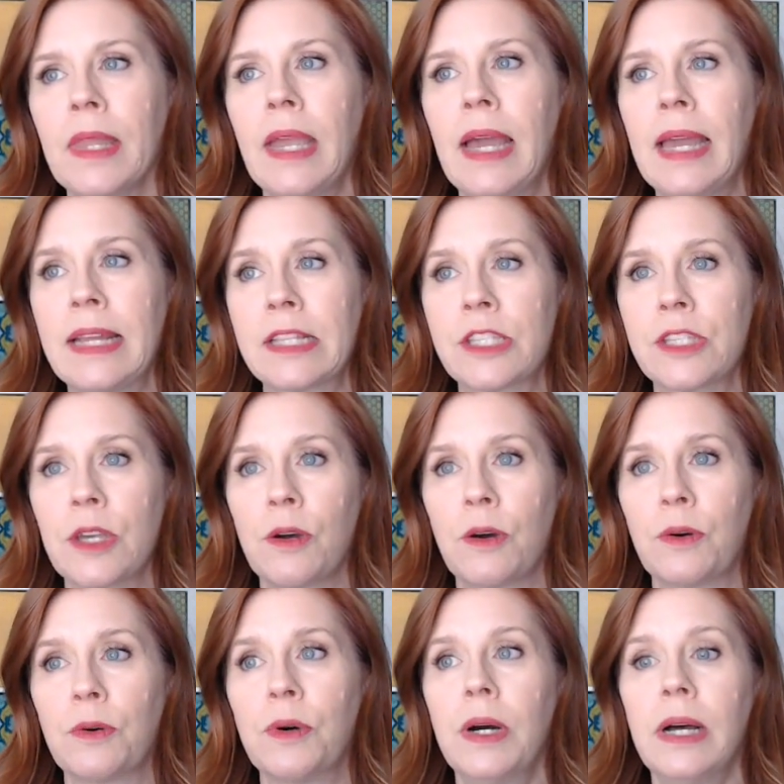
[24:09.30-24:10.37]
and
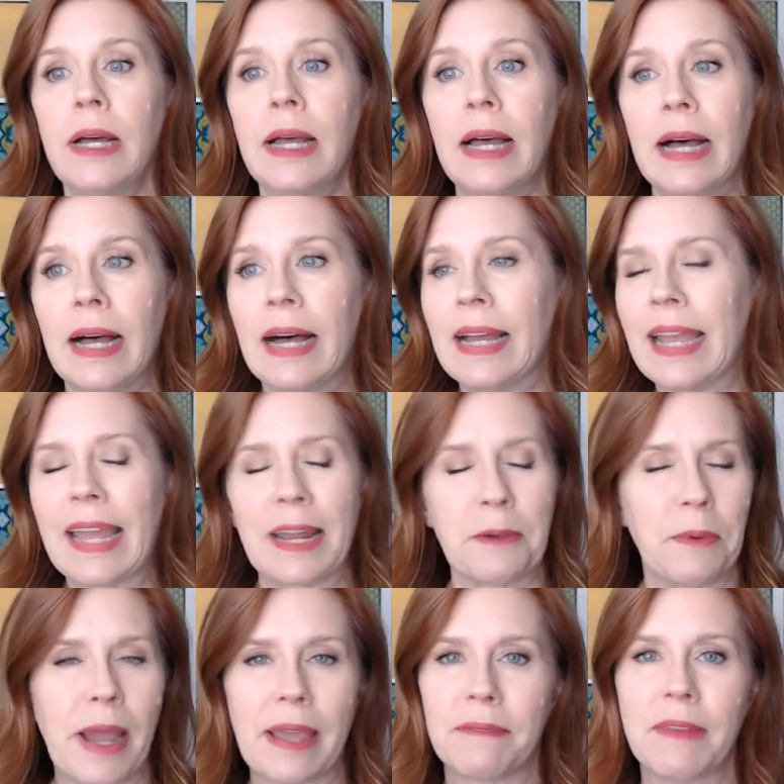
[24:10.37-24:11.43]
so
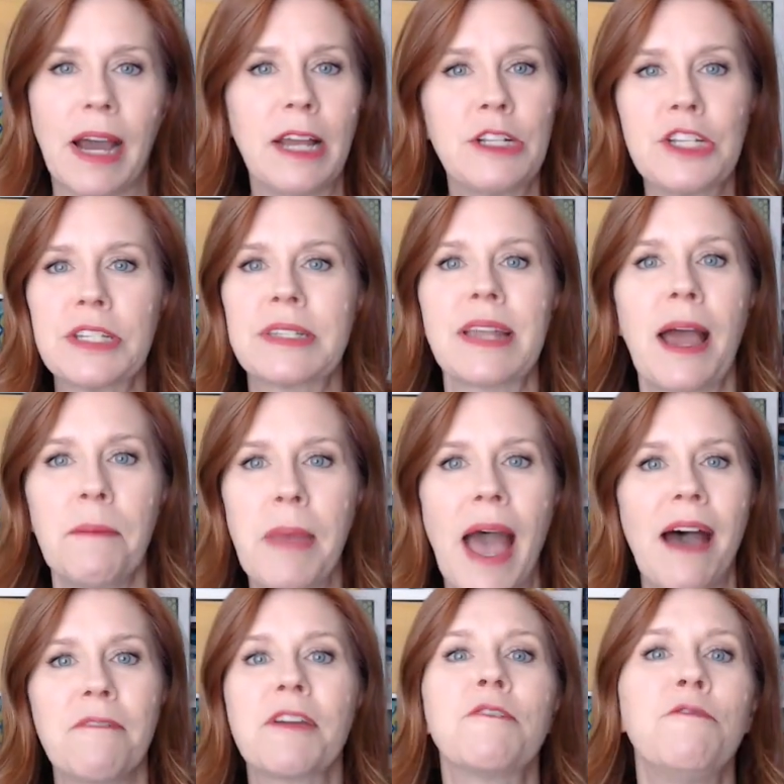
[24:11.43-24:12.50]
anyway, I just, I'm
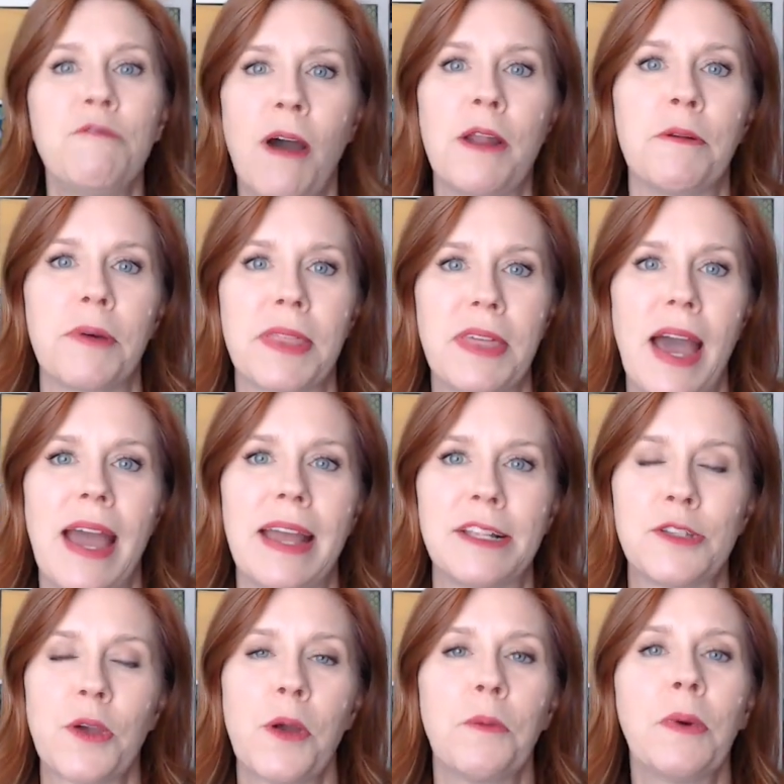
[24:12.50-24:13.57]
having fun with that. And
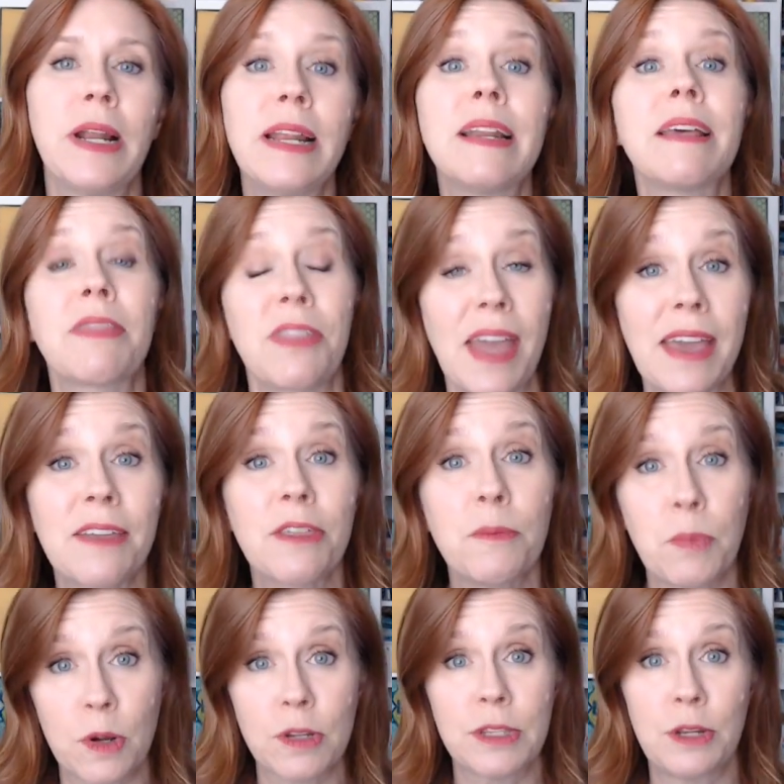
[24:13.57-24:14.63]
so I wanted to thank the
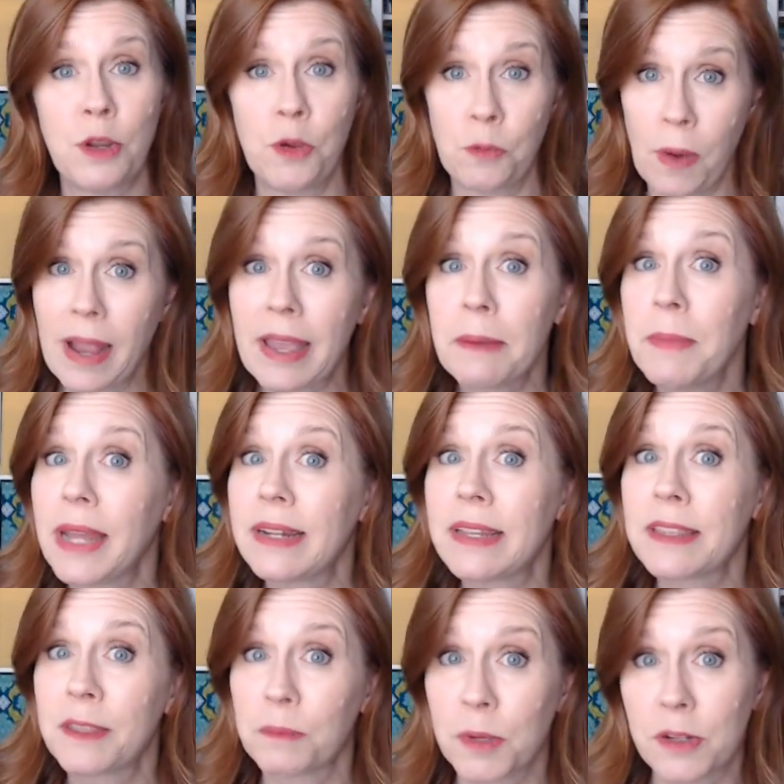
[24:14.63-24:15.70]
person who
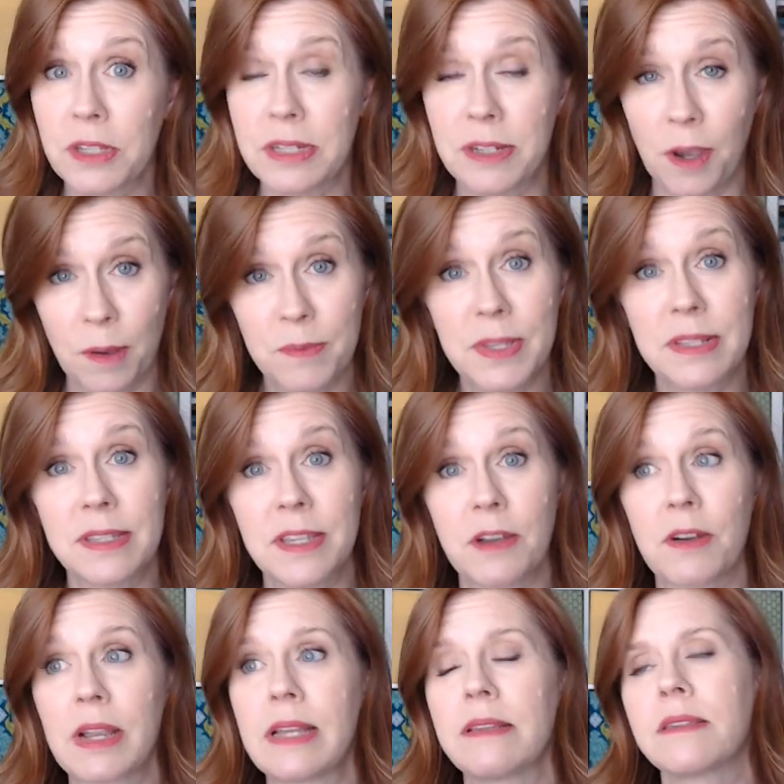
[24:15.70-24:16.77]
recommended the Mercy Thompson
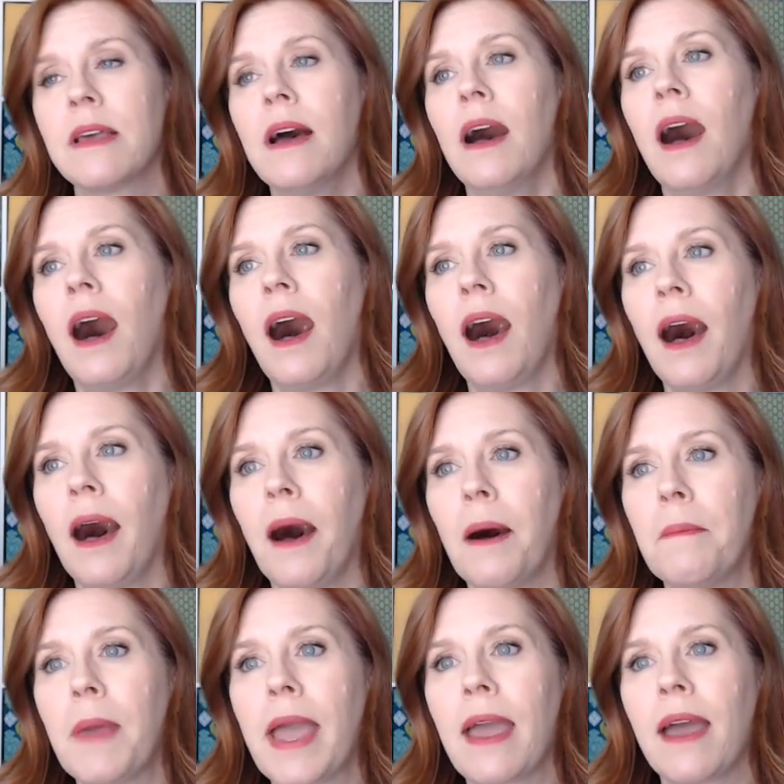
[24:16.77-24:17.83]
series.
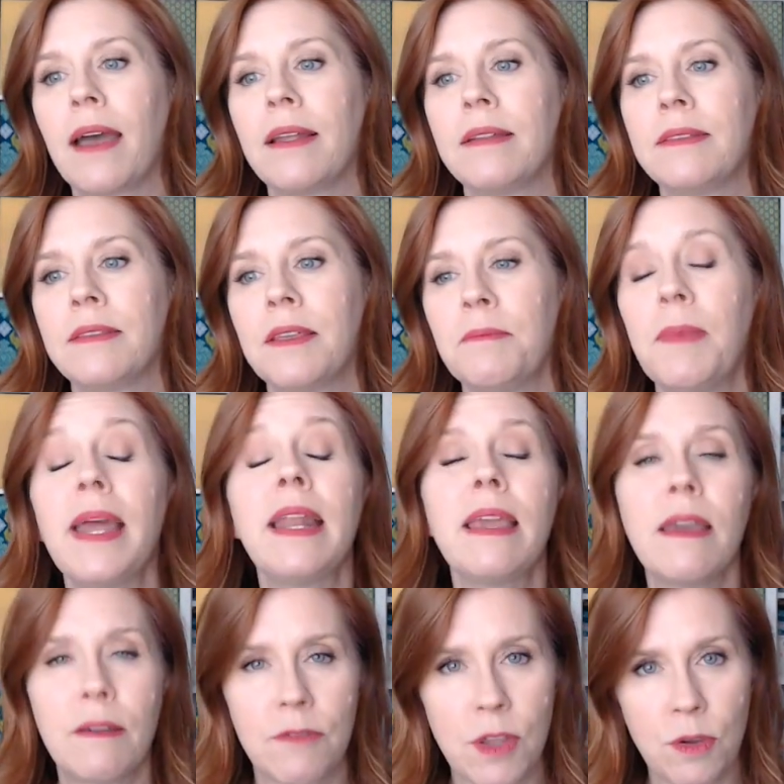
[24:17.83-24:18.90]
Um, and the
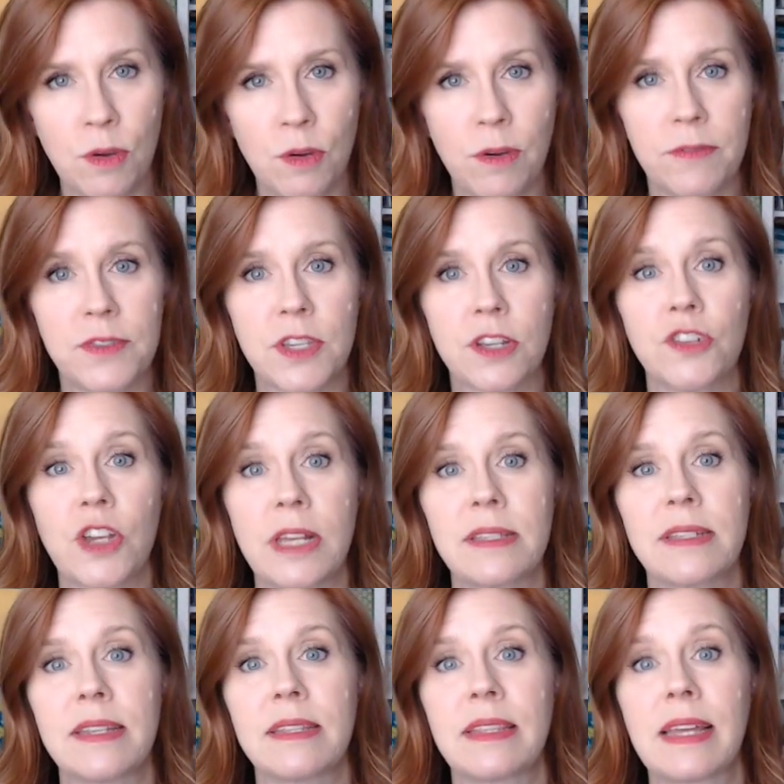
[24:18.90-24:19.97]
many of you who have
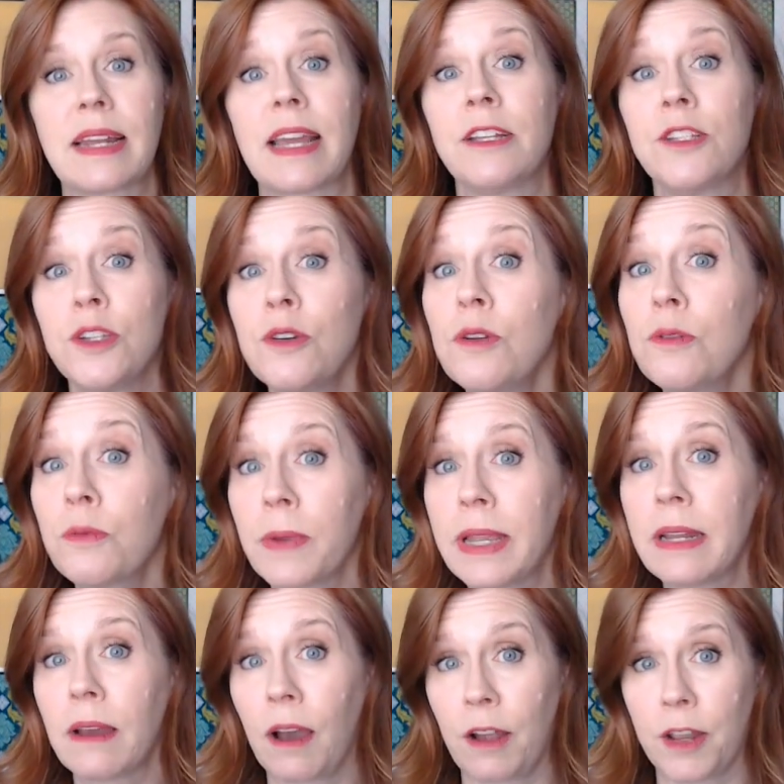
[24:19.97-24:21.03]
suggested that I do
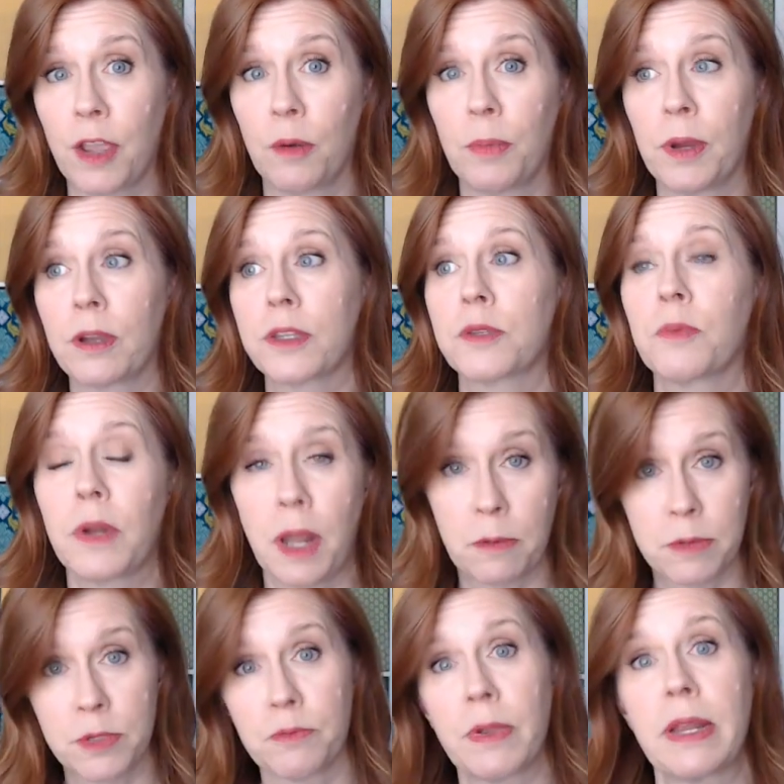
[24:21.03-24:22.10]
read audiobooks when I
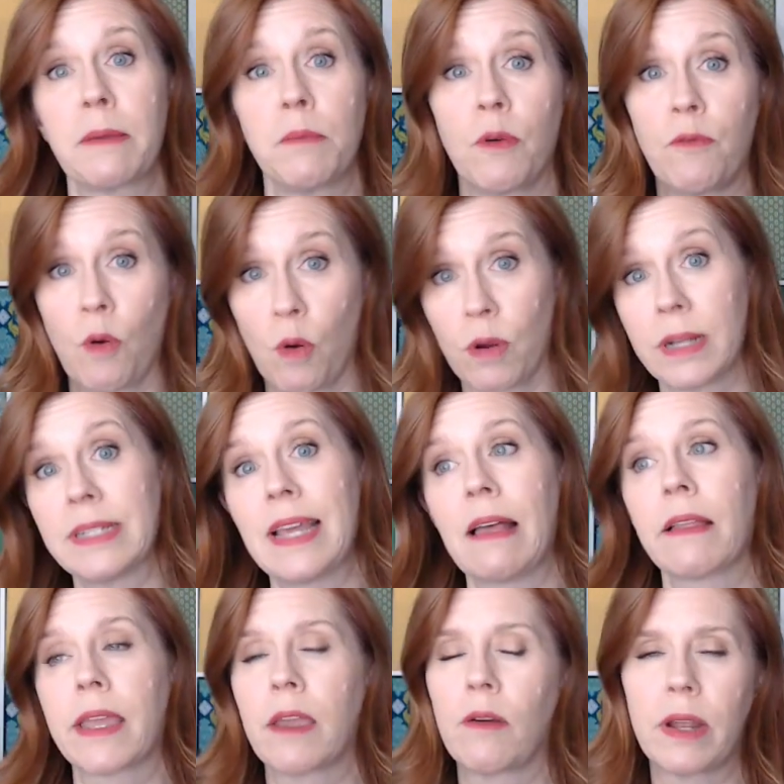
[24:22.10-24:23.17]
was reading before and
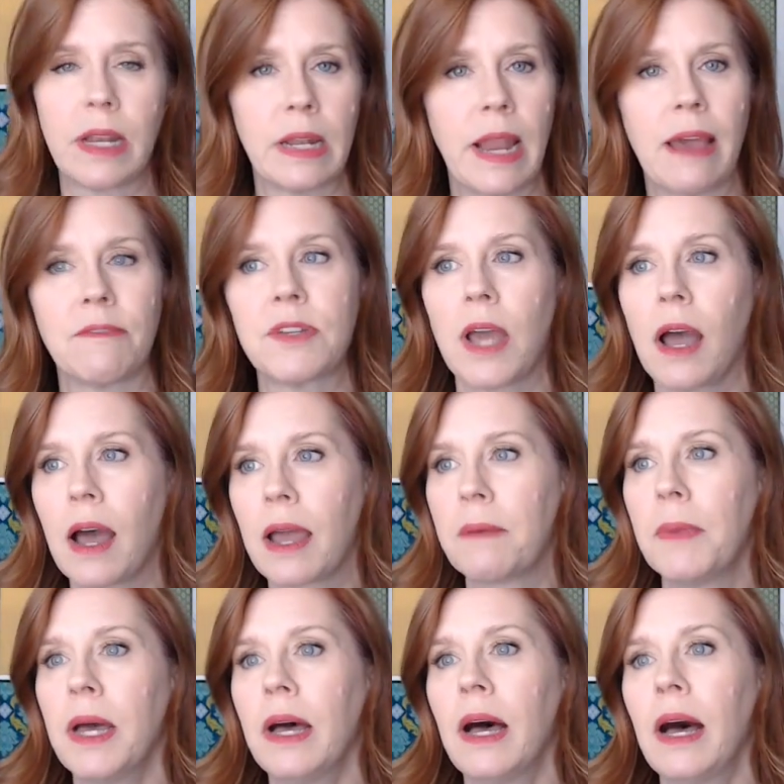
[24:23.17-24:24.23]
telling you I didn't have time.